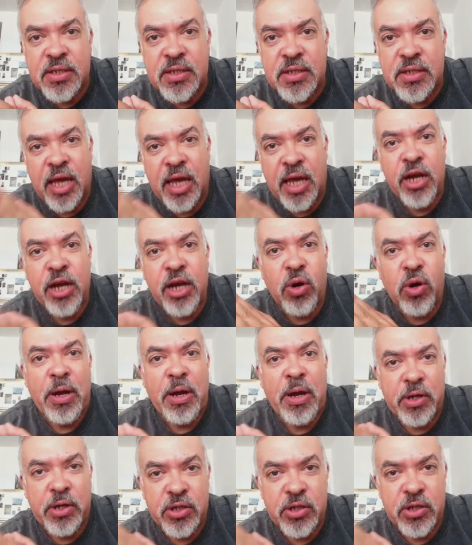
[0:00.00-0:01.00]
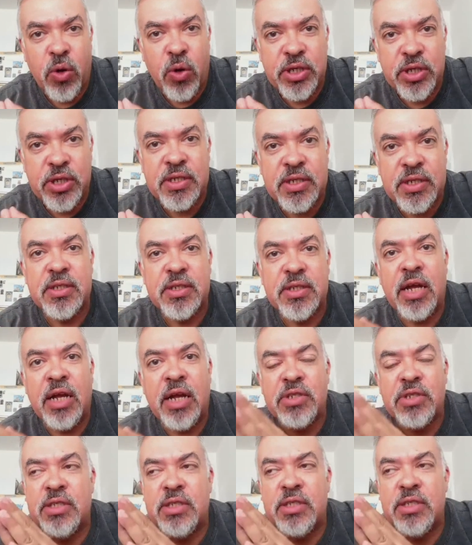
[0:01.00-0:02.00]
the Anglo-American audiences,
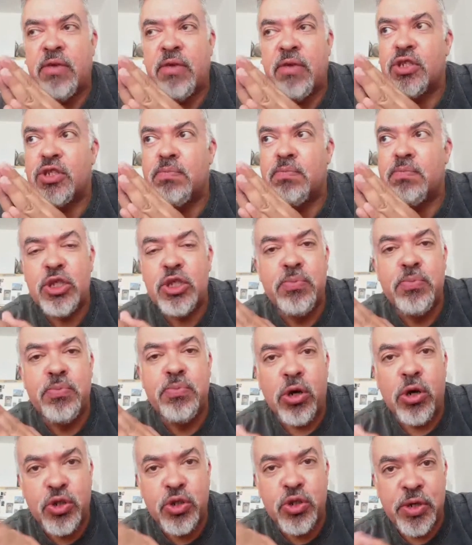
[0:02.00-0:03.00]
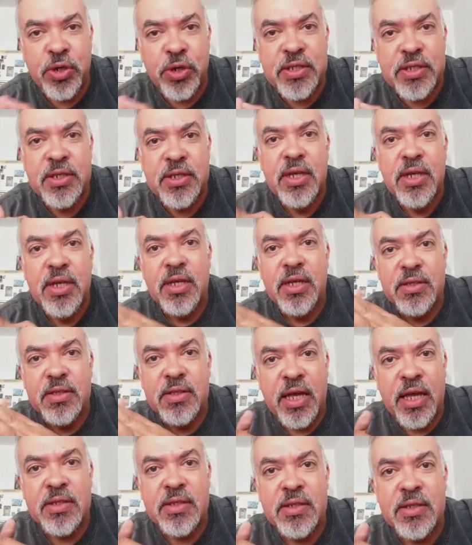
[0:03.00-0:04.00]
there is there is much more to it
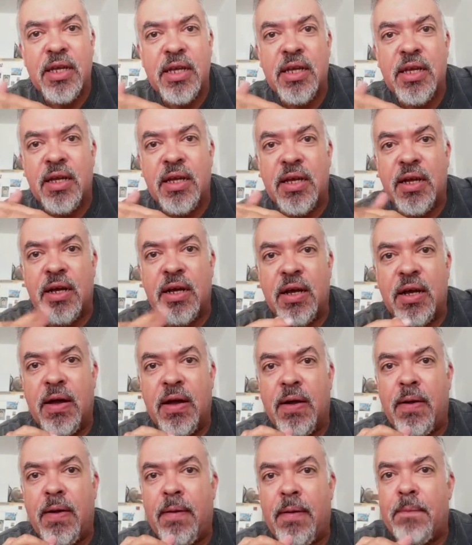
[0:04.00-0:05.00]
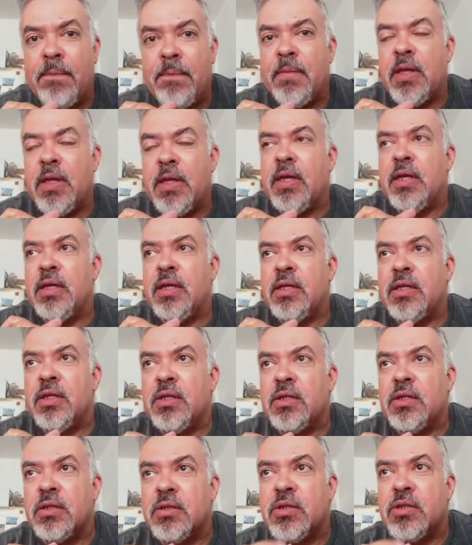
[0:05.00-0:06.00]
than um,
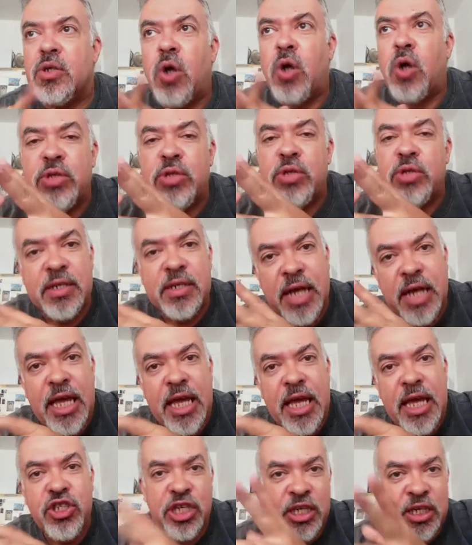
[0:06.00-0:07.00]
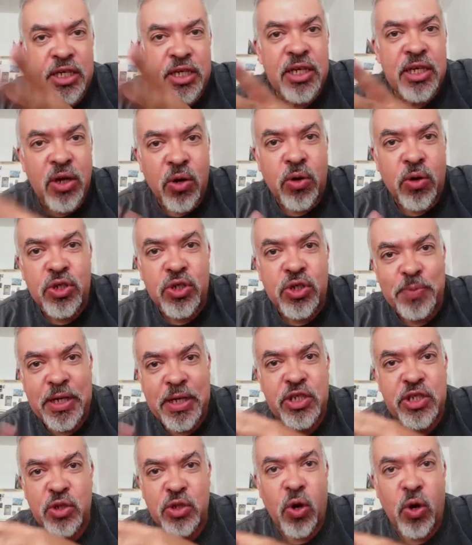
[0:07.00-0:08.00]
golden age or
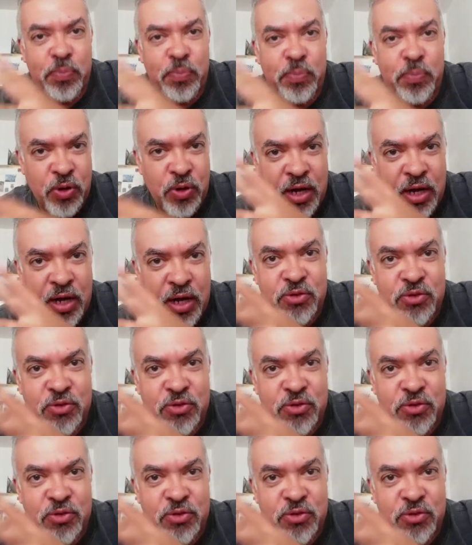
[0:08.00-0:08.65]
space opera,